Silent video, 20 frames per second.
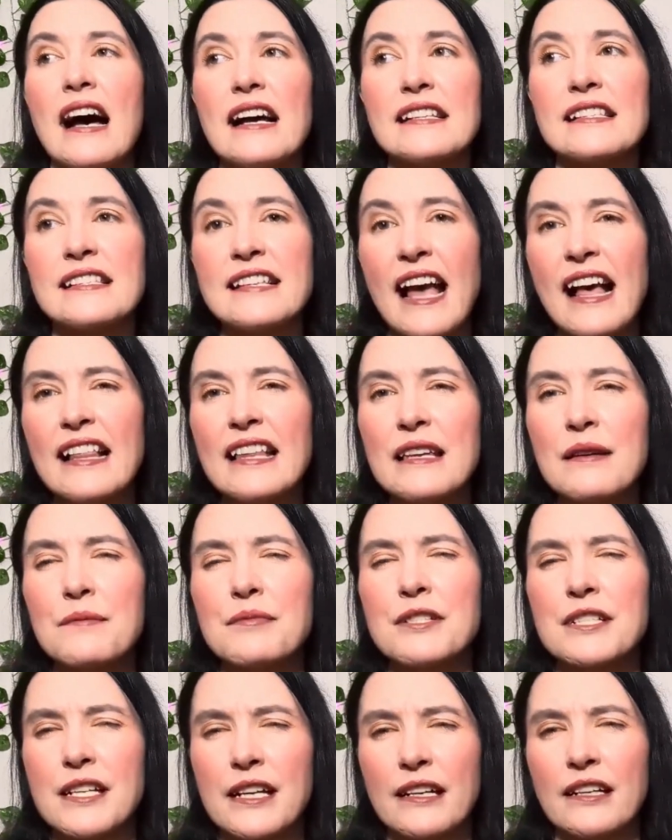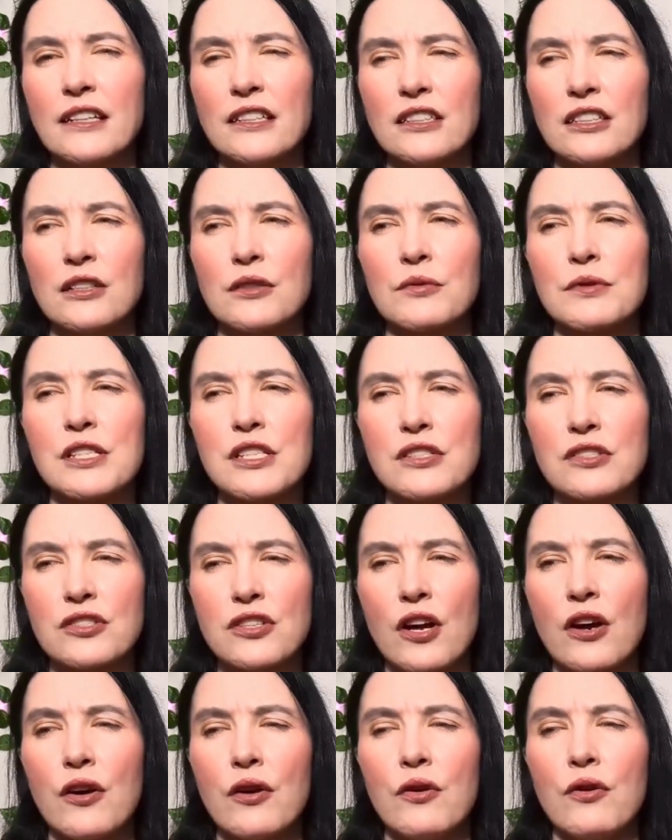Sally in particular was
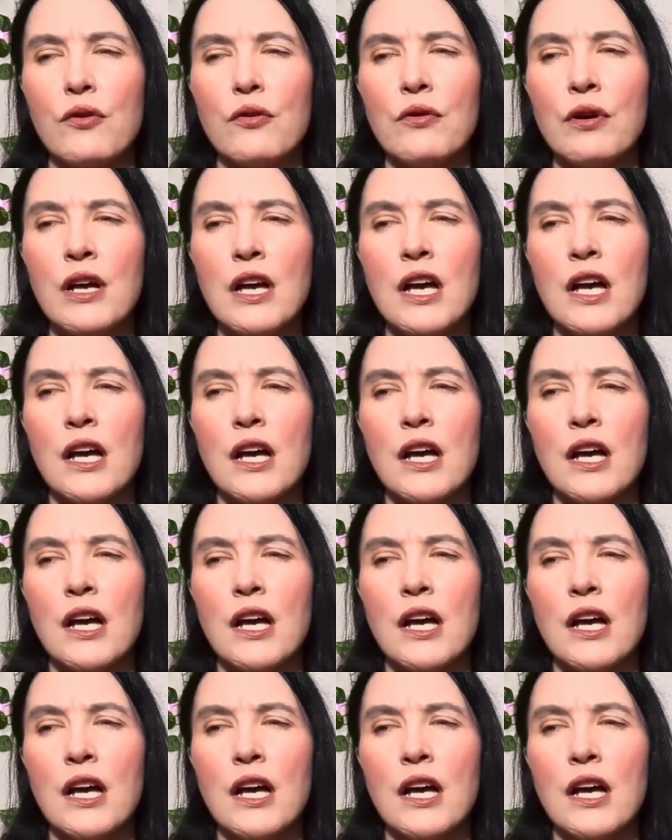so